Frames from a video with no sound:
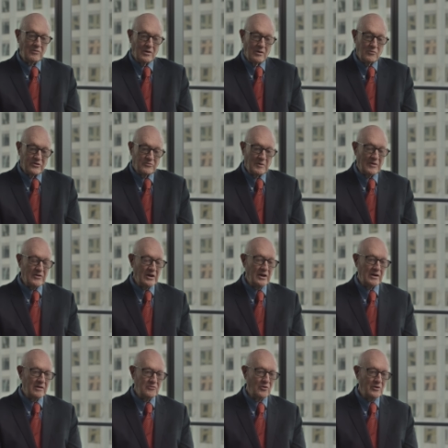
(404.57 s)
And we spend the
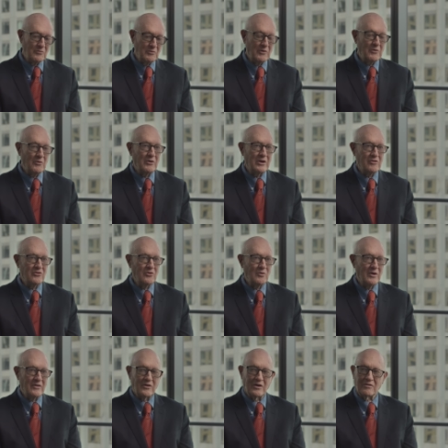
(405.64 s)
day doing what we want to do
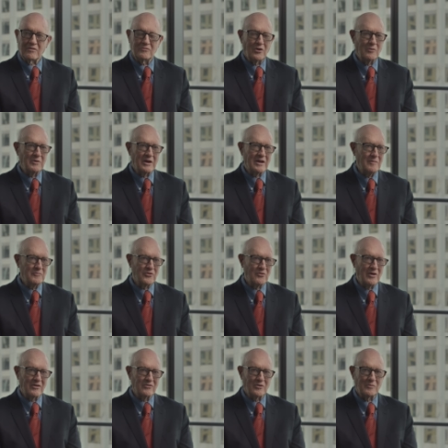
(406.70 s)
on there. Nobody comes
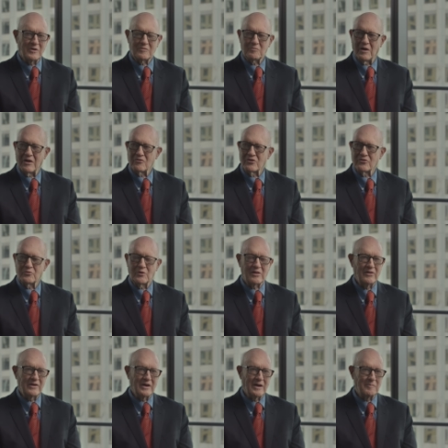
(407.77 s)
around, nobody bothers us. We
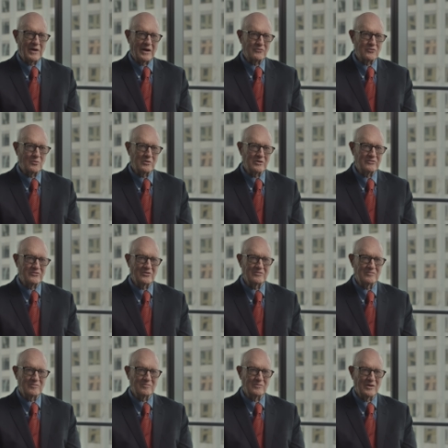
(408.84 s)
cleaned up afterwards,
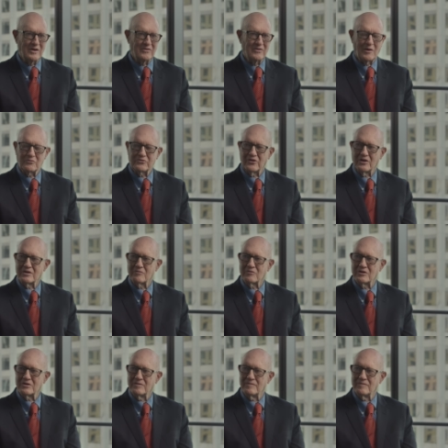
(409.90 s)
and, and that was the end of it.